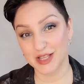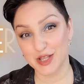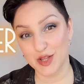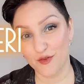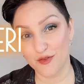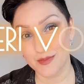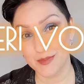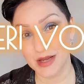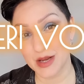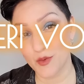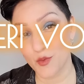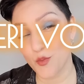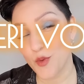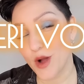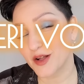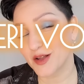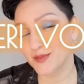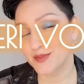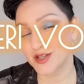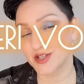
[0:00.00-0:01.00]
Hello everybody,
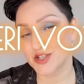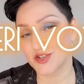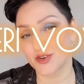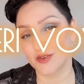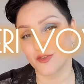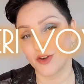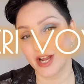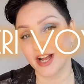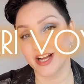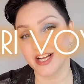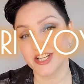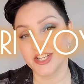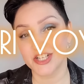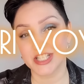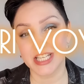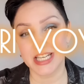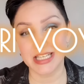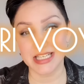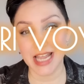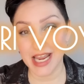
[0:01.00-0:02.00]
welcome to Cheri
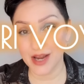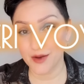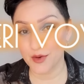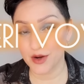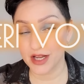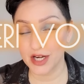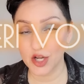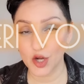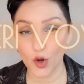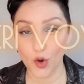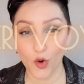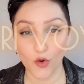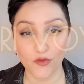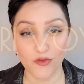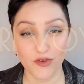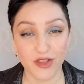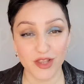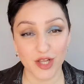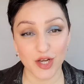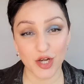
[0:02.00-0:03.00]
Voyage. Today we're going to go
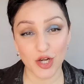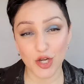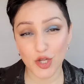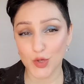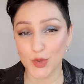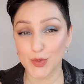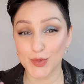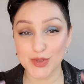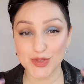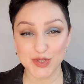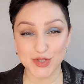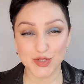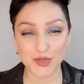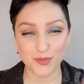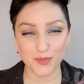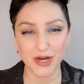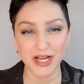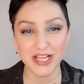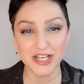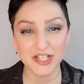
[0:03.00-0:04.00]
over the new
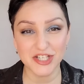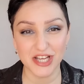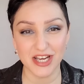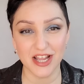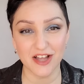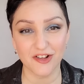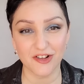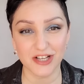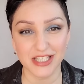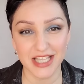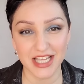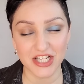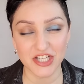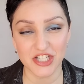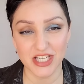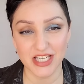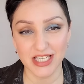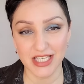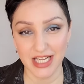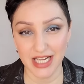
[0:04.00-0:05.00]
Spring Chanel
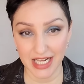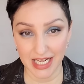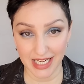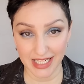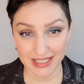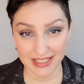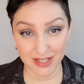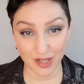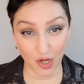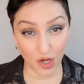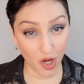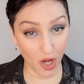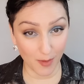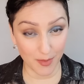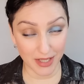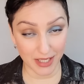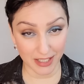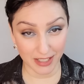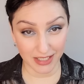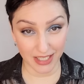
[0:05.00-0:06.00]
collection. It's the
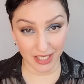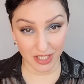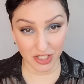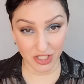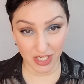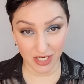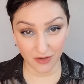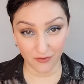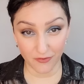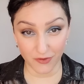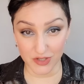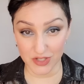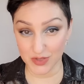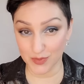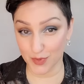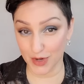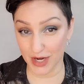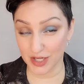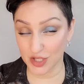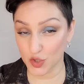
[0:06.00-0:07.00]
Cometes collection for
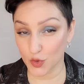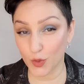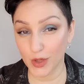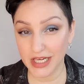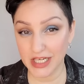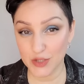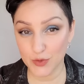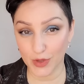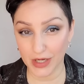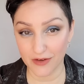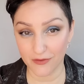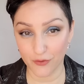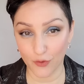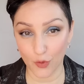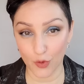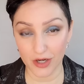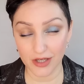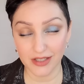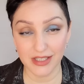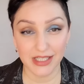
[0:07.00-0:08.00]
Spring twenty
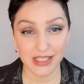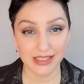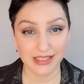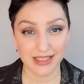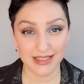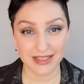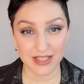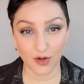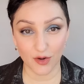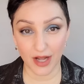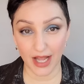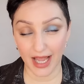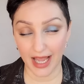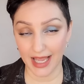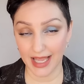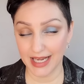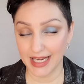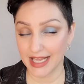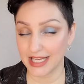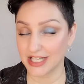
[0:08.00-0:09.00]
twenty-four. Let's go
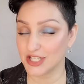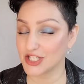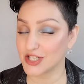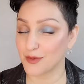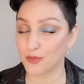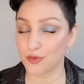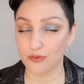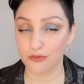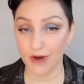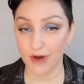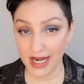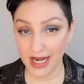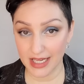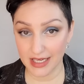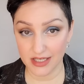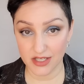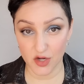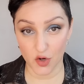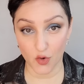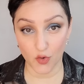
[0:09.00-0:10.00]
ahead and jump right
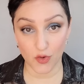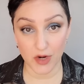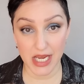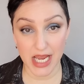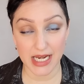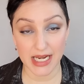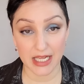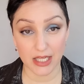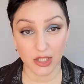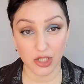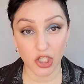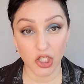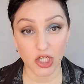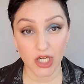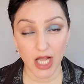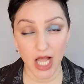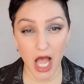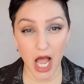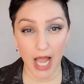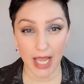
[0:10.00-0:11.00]
into creating a
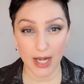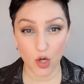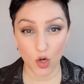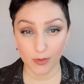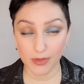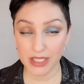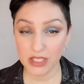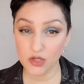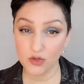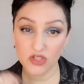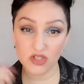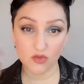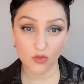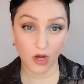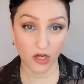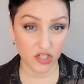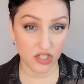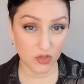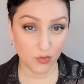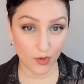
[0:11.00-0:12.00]
look. I normally do
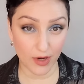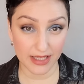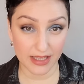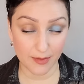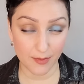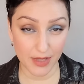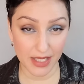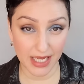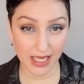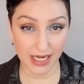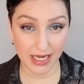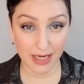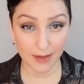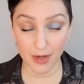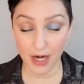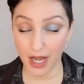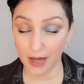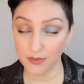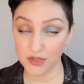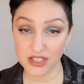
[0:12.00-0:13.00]
swatches right at the beginning,
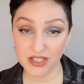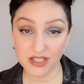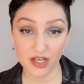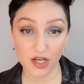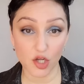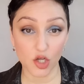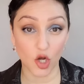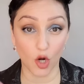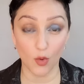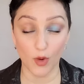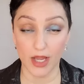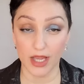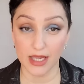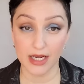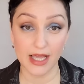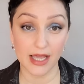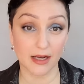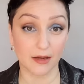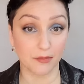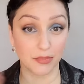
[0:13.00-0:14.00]
but I'm just going to go
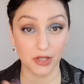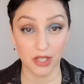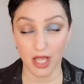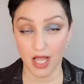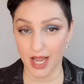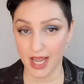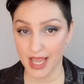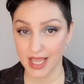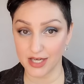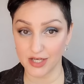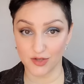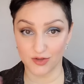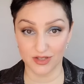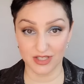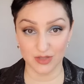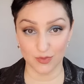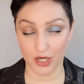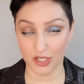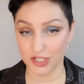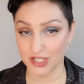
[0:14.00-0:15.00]
in and apply and do the
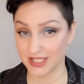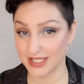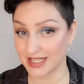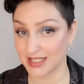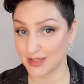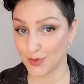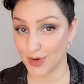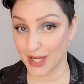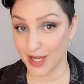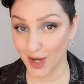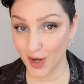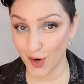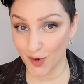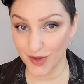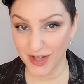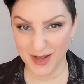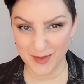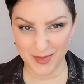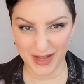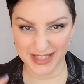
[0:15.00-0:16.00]
swatches as we go
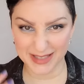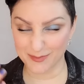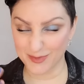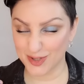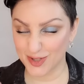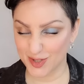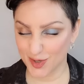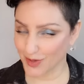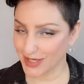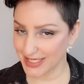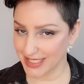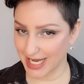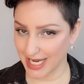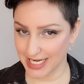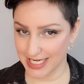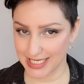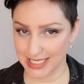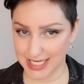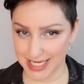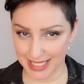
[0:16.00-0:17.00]
because I'm so
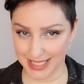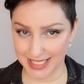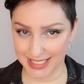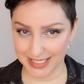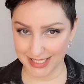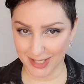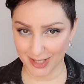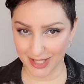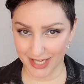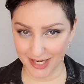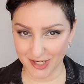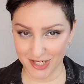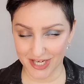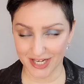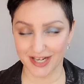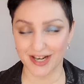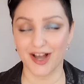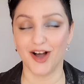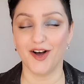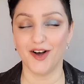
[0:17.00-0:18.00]
excited to get this
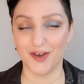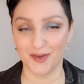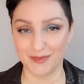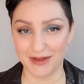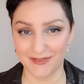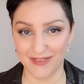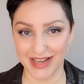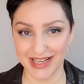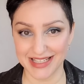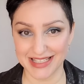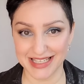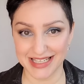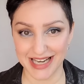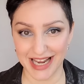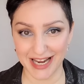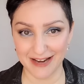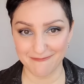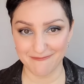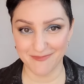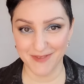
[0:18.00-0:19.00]
collection on my face
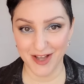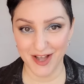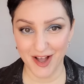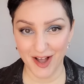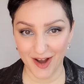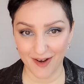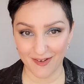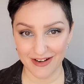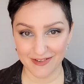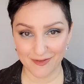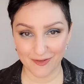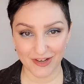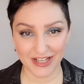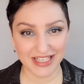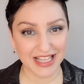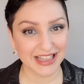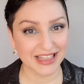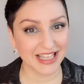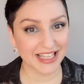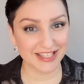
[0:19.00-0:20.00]
today. All right
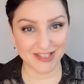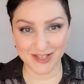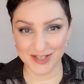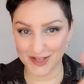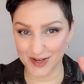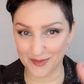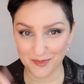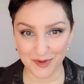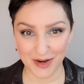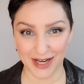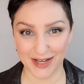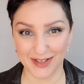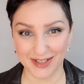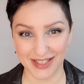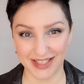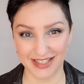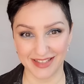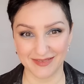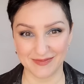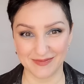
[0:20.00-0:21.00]
everyone, let's jump right on